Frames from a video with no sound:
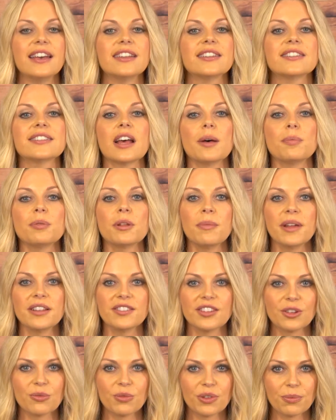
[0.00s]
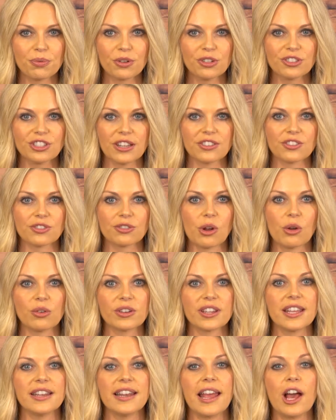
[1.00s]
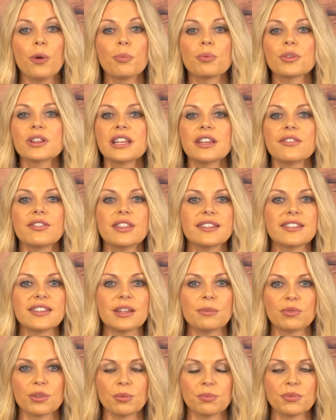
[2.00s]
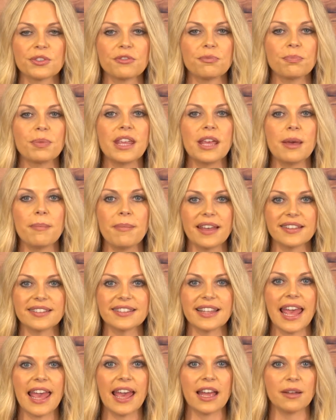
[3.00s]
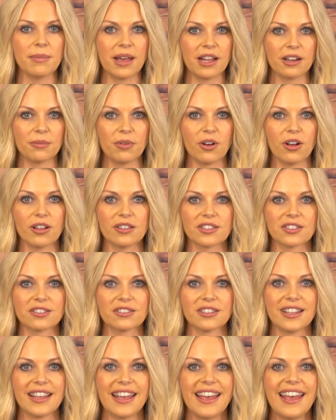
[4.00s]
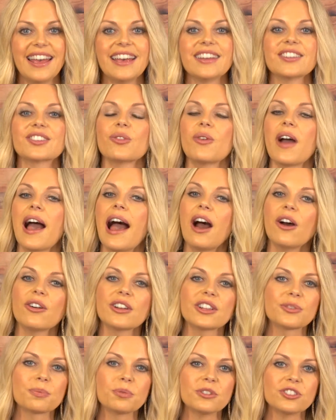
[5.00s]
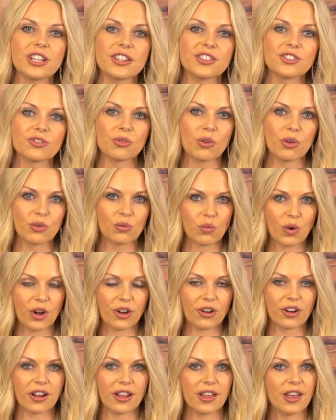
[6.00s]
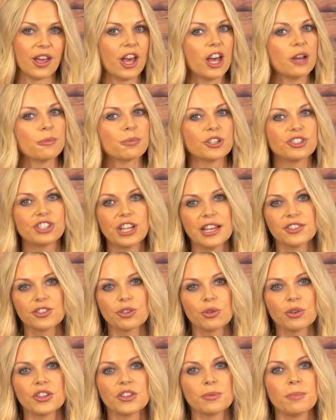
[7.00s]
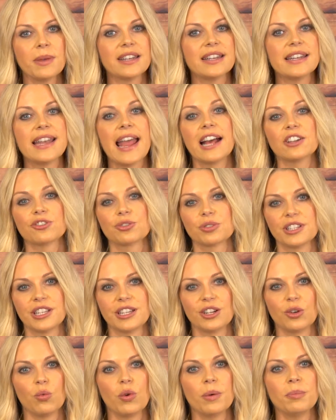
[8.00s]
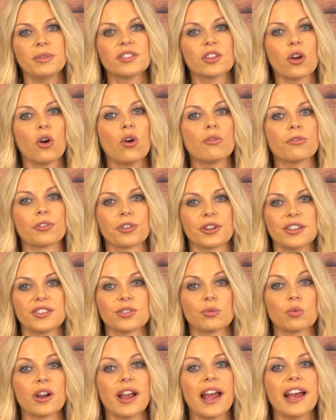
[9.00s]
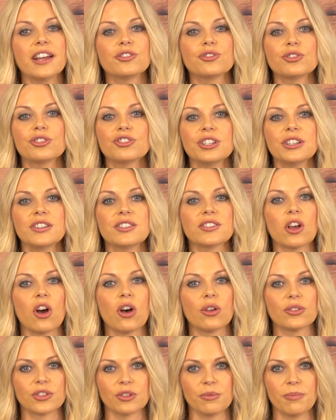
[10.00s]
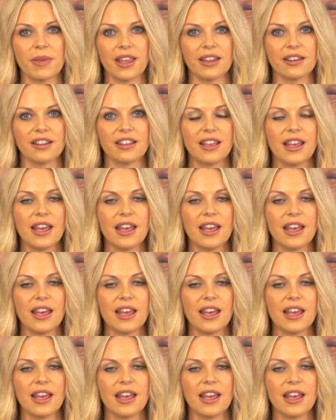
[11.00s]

Supplementing with progesterone can help relieve the symptoms of PMS and menopause. So how does progesterone work? Progesterone is made naturally in a woman's ovaries, where estrogen is also made.